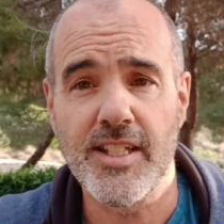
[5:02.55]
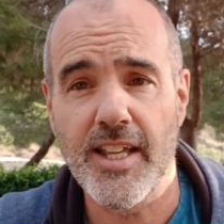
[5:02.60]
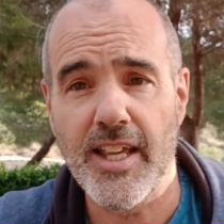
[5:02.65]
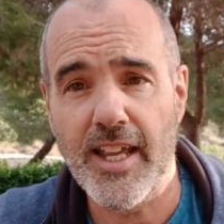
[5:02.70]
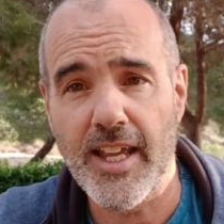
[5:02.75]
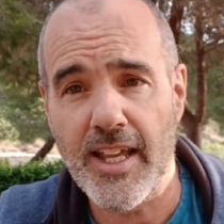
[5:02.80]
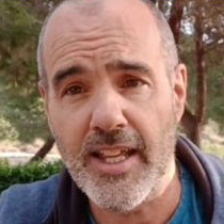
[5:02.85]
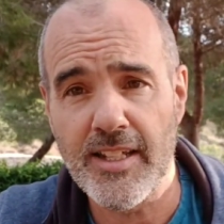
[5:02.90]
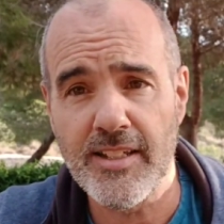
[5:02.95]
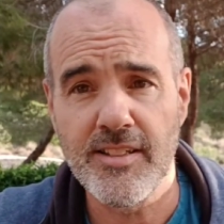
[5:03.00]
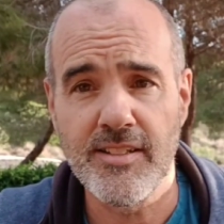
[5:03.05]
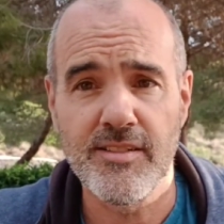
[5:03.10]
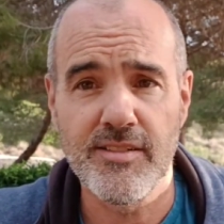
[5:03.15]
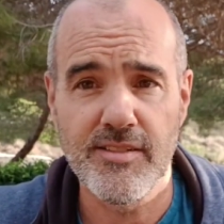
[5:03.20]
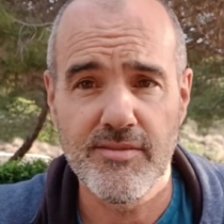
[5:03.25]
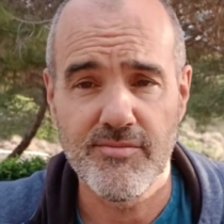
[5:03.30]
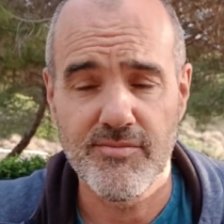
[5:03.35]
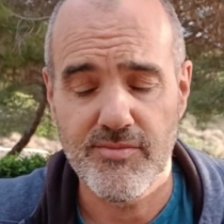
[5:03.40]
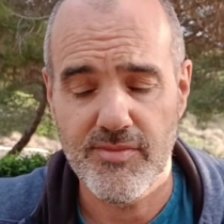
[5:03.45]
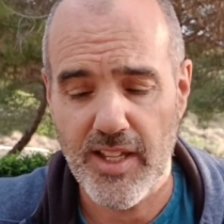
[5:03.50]
and
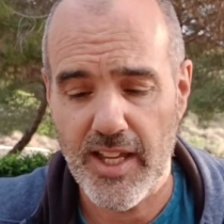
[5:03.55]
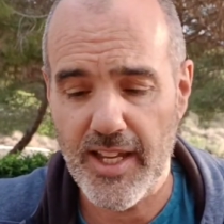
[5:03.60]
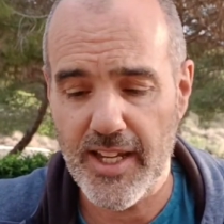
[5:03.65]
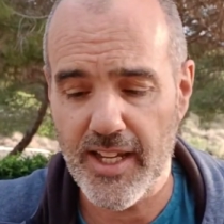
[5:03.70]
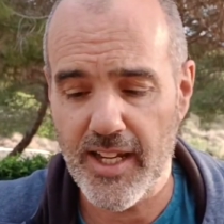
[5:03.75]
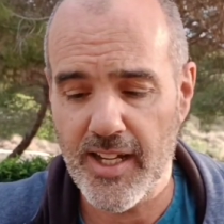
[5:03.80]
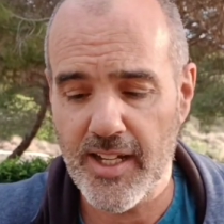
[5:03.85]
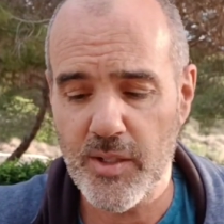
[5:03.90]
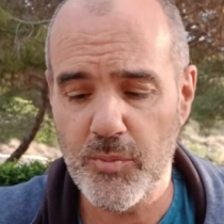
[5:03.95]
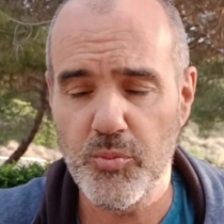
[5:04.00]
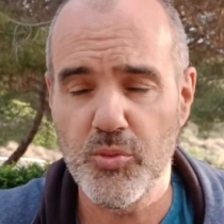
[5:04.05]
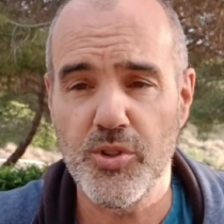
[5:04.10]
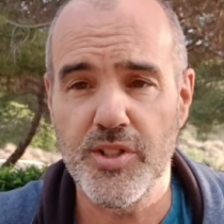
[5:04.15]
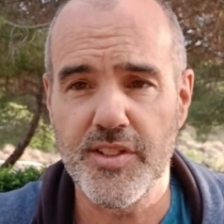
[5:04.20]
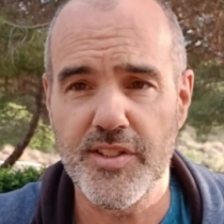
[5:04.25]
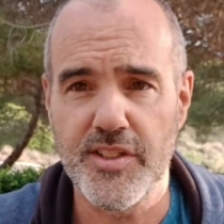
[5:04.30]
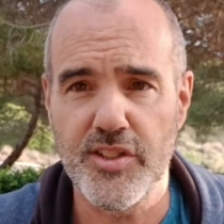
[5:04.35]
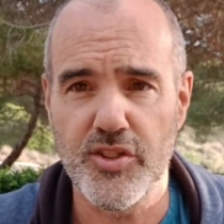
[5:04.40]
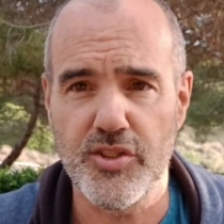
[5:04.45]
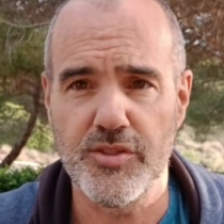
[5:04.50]
AI
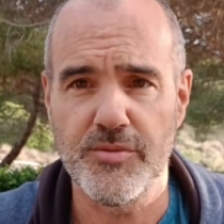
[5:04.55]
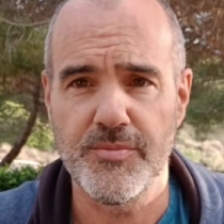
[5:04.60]
precision.